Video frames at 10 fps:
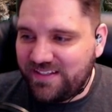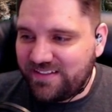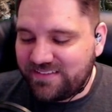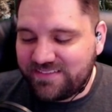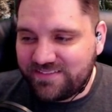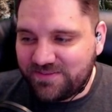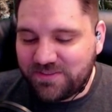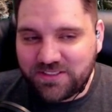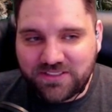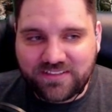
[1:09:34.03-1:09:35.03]
Yeah,
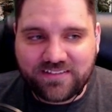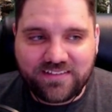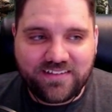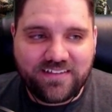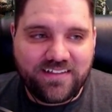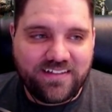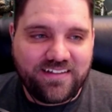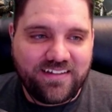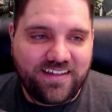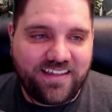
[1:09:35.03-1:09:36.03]
for sure.
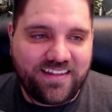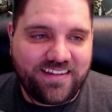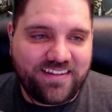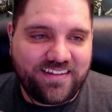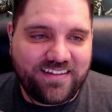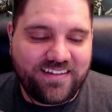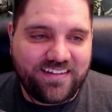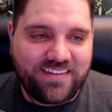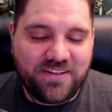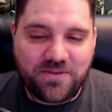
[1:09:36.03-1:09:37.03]
And
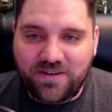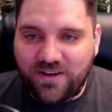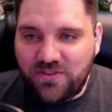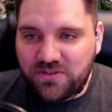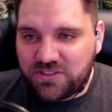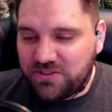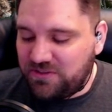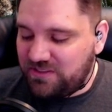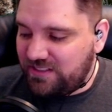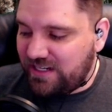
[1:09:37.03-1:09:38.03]
there were other
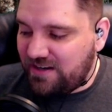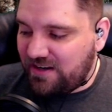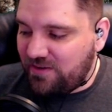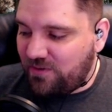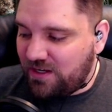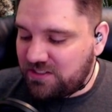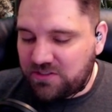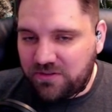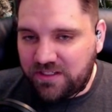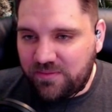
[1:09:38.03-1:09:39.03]
shows that I
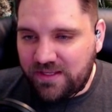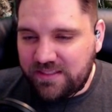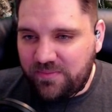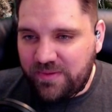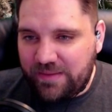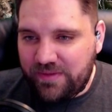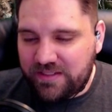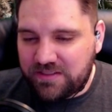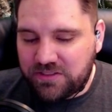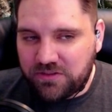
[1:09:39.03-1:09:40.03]
watched growing up. Like the
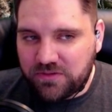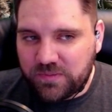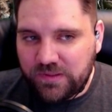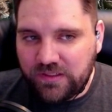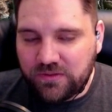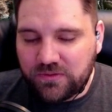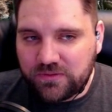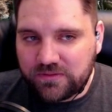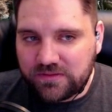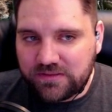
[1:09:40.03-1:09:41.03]
Batman show was pretty
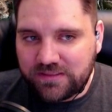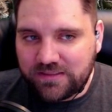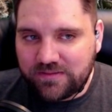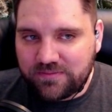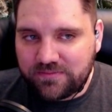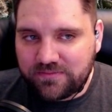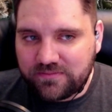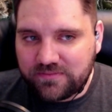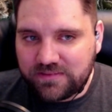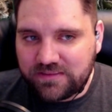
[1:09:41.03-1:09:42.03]
cool. I
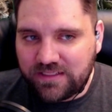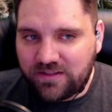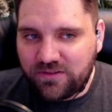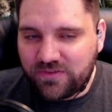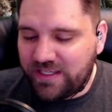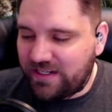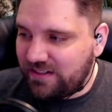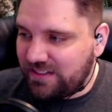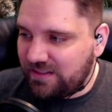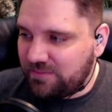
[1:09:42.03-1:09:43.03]
don't know if it had
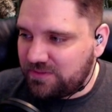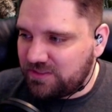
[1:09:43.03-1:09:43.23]
a name.